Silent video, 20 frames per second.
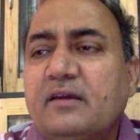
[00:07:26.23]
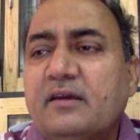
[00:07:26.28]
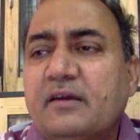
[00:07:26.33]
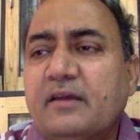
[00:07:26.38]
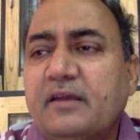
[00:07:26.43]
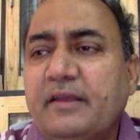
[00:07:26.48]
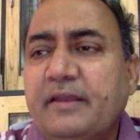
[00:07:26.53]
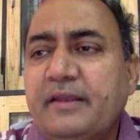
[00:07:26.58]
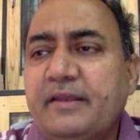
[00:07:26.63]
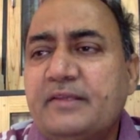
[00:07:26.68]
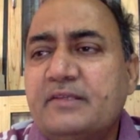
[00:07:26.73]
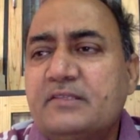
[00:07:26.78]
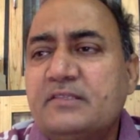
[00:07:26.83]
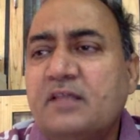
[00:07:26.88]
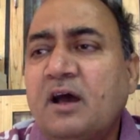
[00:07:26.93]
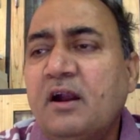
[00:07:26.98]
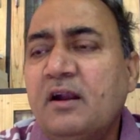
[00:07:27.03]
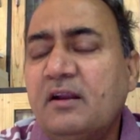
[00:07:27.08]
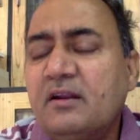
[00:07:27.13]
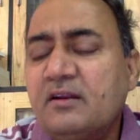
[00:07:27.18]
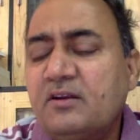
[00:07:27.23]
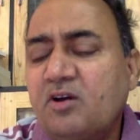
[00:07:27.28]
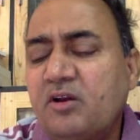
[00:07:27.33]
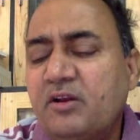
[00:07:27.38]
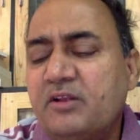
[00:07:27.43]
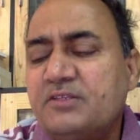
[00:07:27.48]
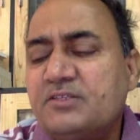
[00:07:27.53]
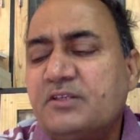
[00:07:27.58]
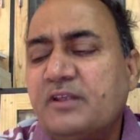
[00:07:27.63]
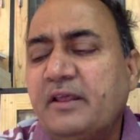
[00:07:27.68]
is not a
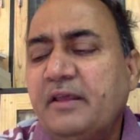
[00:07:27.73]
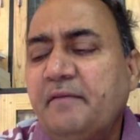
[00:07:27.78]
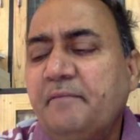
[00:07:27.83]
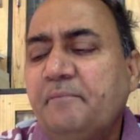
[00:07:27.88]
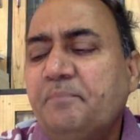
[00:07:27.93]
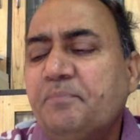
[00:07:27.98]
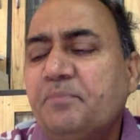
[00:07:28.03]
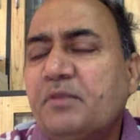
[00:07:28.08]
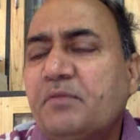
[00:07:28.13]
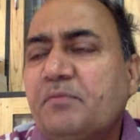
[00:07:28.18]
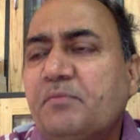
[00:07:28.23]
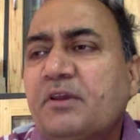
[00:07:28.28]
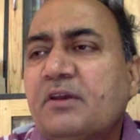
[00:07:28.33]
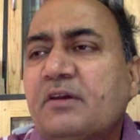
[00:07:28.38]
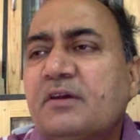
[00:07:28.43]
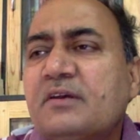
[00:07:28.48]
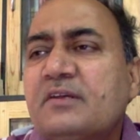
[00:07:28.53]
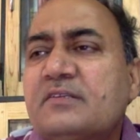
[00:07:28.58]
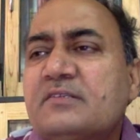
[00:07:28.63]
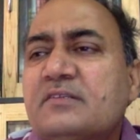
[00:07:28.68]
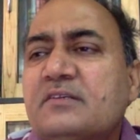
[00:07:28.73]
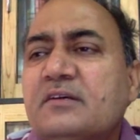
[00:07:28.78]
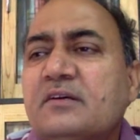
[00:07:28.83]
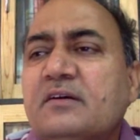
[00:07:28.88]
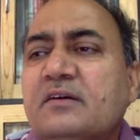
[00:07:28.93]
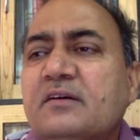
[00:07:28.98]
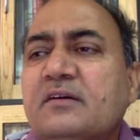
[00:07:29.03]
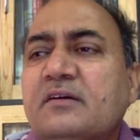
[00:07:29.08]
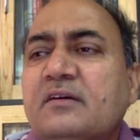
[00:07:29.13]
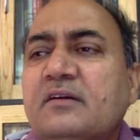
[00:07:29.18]
knowledge claim, because
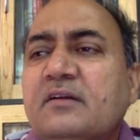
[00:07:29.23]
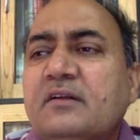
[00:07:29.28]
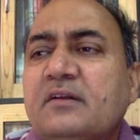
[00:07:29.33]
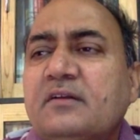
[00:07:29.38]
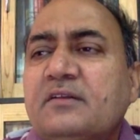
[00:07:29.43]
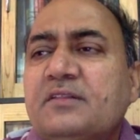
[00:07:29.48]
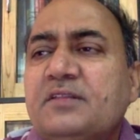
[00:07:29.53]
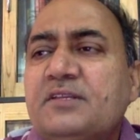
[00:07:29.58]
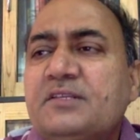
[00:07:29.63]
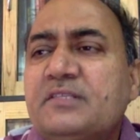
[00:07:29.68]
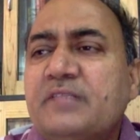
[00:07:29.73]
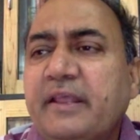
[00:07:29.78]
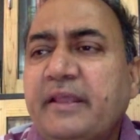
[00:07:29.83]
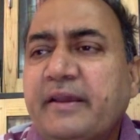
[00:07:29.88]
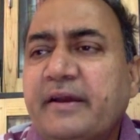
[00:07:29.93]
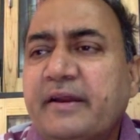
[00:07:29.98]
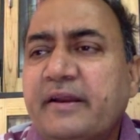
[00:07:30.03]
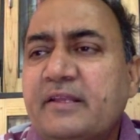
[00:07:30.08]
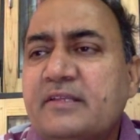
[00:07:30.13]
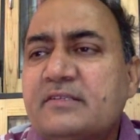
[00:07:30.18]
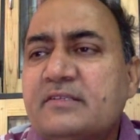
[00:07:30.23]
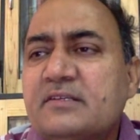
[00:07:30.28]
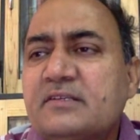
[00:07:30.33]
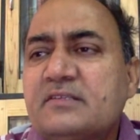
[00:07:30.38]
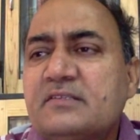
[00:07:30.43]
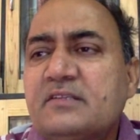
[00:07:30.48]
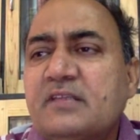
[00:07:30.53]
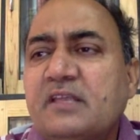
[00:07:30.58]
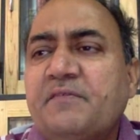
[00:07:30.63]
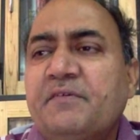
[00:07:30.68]
these three
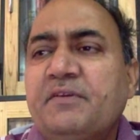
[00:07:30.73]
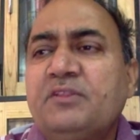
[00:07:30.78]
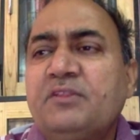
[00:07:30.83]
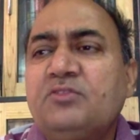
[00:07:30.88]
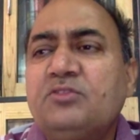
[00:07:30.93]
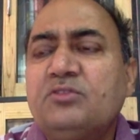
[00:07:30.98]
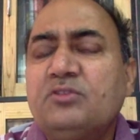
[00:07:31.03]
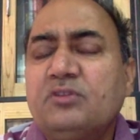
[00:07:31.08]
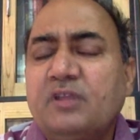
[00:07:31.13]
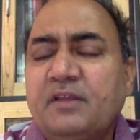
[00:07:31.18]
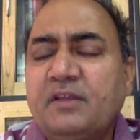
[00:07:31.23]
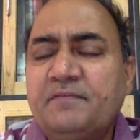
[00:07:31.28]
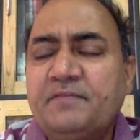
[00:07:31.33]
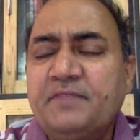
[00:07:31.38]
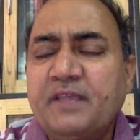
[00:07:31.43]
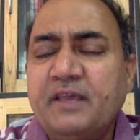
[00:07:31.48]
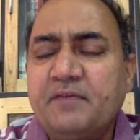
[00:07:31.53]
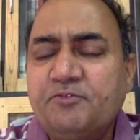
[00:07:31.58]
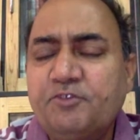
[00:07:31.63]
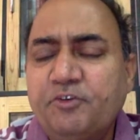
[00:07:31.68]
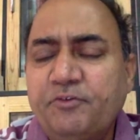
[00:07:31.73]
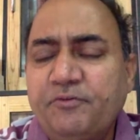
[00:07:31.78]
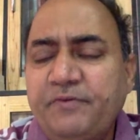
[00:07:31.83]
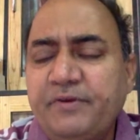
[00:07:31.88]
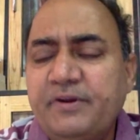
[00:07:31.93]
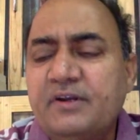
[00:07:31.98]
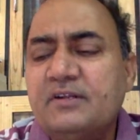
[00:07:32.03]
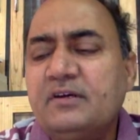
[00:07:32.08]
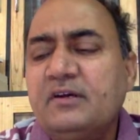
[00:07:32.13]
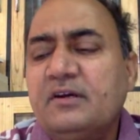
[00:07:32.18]
conditions, even if they are
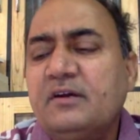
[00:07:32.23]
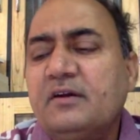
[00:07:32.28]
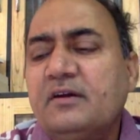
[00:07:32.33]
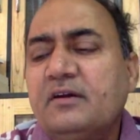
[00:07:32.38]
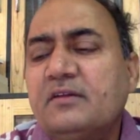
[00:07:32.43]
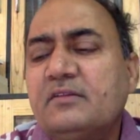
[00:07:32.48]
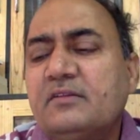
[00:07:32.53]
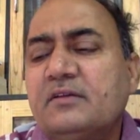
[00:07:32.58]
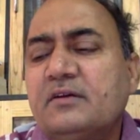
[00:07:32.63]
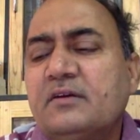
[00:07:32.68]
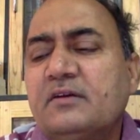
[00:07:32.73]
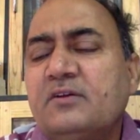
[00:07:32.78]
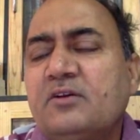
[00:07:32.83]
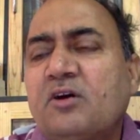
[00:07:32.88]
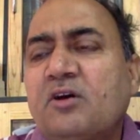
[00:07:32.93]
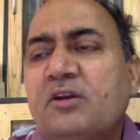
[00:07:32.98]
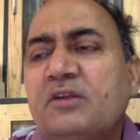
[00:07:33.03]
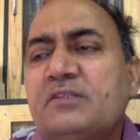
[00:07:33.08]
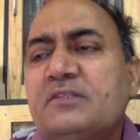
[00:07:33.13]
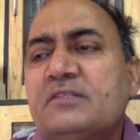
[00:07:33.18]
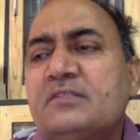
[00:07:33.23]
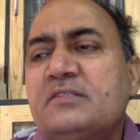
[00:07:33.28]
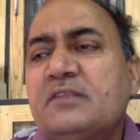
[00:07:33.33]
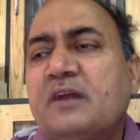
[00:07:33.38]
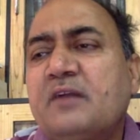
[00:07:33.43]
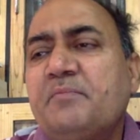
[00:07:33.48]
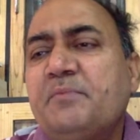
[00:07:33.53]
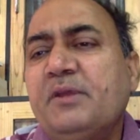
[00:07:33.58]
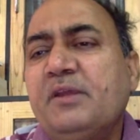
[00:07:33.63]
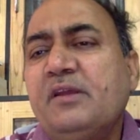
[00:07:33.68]
fulfilled, the knowledge is
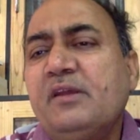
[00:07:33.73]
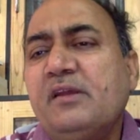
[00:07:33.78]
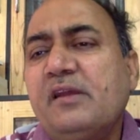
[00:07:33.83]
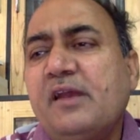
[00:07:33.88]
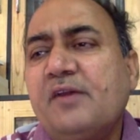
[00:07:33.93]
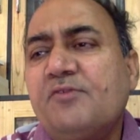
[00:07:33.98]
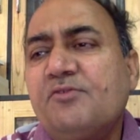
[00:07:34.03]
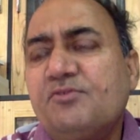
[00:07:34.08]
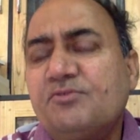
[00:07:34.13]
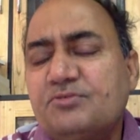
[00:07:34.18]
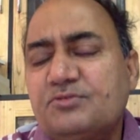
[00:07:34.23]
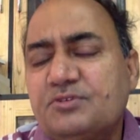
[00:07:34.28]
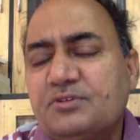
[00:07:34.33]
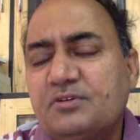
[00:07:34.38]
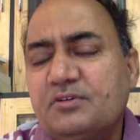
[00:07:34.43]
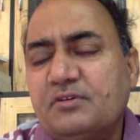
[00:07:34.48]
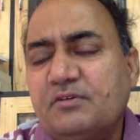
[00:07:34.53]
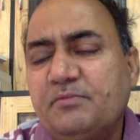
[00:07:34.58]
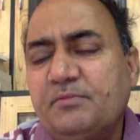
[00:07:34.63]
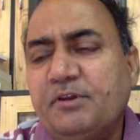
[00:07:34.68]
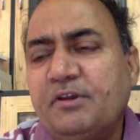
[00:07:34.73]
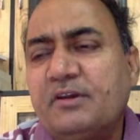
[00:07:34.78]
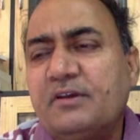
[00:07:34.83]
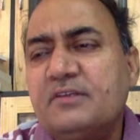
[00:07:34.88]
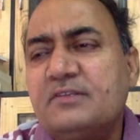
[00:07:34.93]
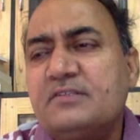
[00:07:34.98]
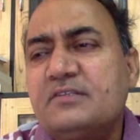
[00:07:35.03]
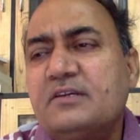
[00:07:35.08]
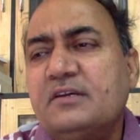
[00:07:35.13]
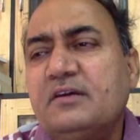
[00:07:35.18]
not being accrued,
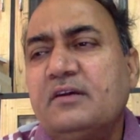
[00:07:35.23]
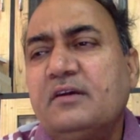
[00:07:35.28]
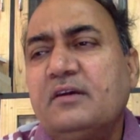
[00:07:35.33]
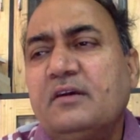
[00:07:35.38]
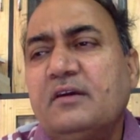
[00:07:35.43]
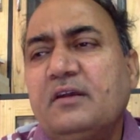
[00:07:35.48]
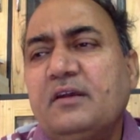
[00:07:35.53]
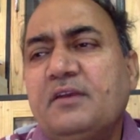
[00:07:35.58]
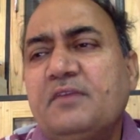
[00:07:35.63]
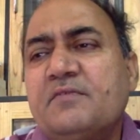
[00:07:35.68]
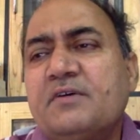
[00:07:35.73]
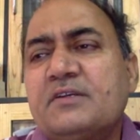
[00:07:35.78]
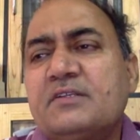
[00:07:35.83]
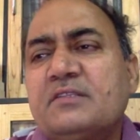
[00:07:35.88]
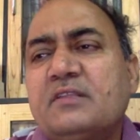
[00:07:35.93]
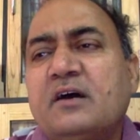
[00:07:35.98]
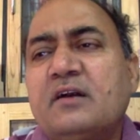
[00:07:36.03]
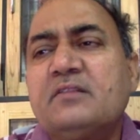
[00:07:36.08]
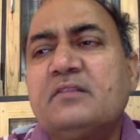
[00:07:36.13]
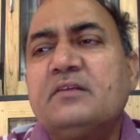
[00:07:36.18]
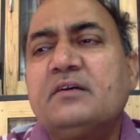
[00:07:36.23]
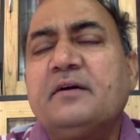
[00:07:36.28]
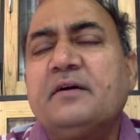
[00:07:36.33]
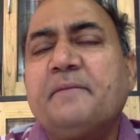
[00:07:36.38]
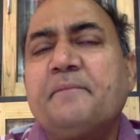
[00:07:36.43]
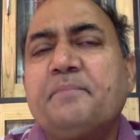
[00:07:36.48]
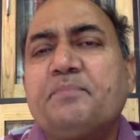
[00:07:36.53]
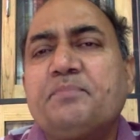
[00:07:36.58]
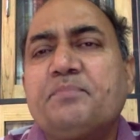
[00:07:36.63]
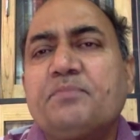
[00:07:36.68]
because it was not the
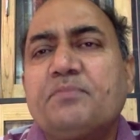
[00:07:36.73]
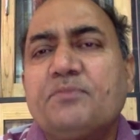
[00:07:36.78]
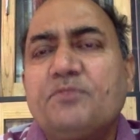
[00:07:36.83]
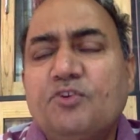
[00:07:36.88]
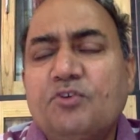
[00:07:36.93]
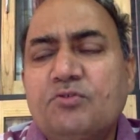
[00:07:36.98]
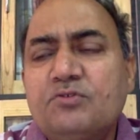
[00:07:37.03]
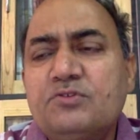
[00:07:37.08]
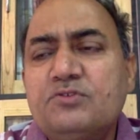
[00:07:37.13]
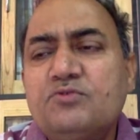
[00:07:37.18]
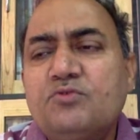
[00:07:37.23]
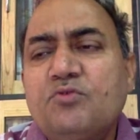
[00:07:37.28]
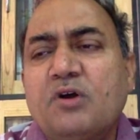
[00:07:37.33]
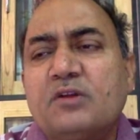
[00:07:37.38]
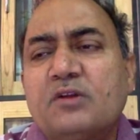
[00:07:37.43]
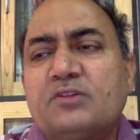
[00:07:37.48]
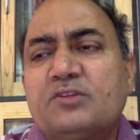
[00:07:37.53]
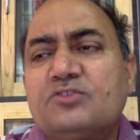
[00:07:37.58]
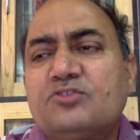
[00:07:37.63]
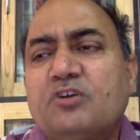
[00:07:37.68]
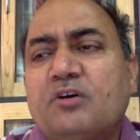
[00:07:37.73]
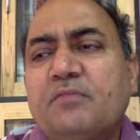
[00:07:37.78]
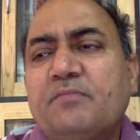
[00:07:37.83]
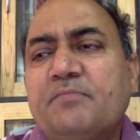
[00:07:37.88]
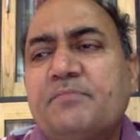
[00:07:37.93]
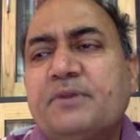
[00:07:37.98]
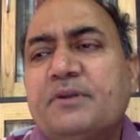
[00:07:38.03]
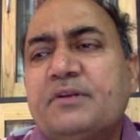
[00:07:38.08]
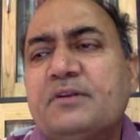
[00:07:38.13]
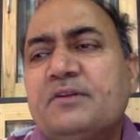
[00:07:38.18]
Jones who got the job,
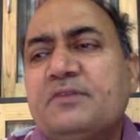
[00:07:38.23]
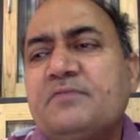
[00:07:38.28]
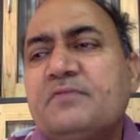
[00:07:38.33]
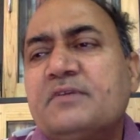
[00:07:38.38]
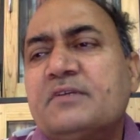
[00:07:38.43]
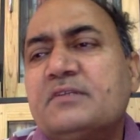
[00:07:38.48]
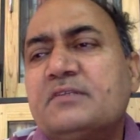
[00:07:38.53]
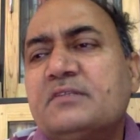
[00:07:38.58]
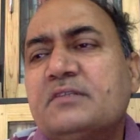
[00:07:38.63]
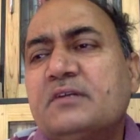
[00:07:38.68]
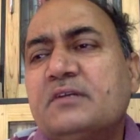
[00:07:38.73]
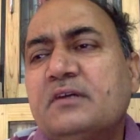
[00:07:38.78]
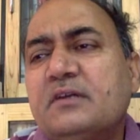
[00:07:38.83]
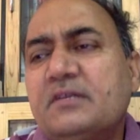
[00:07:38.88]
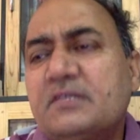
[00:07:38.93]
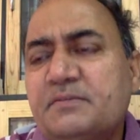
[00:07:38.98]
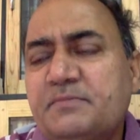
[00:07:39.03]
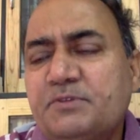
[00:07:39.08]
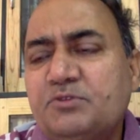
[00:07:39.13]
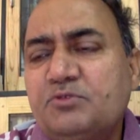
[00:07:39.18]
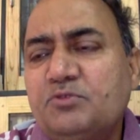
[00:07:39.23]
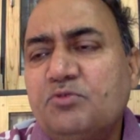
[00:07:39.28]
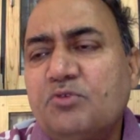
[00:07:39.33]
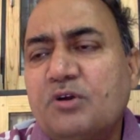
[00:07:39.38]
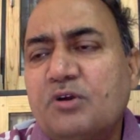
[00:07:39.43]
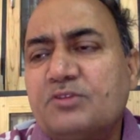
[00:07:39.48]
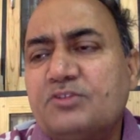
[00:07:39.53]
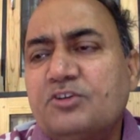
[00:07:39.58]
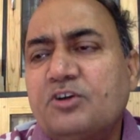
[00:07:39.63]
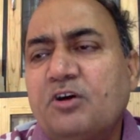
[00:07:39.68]
but it was the Smith who
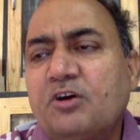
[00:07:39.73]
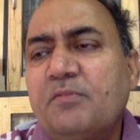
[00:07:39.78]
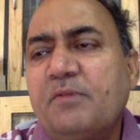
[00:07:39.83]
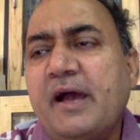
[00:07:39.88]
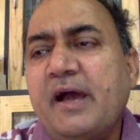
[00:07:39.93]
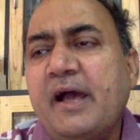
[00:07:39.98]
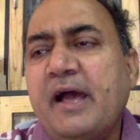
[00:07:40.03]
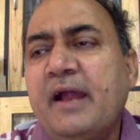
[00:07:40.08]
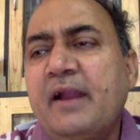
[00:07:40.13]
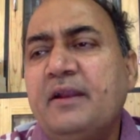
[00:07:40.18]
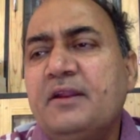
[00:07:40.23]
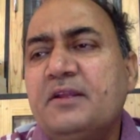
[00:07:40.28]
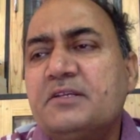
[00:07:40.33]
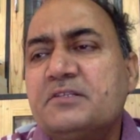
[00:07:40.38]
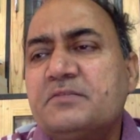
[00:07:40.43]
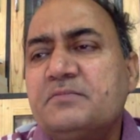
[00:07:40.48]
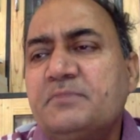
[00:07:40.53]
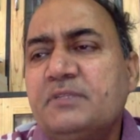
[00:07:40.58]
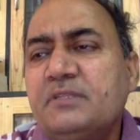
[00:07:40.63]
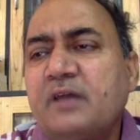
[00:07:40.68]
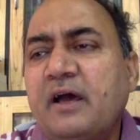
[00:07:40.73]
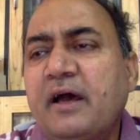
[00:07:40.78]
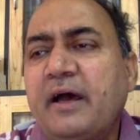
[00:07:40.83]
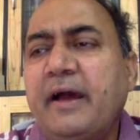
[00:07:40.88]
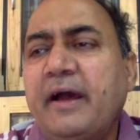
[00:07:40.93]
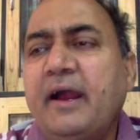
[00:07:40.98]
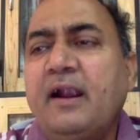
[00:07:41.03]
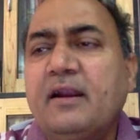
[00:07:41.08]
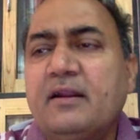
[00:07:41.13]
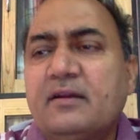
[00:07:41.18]
got job, and Smith had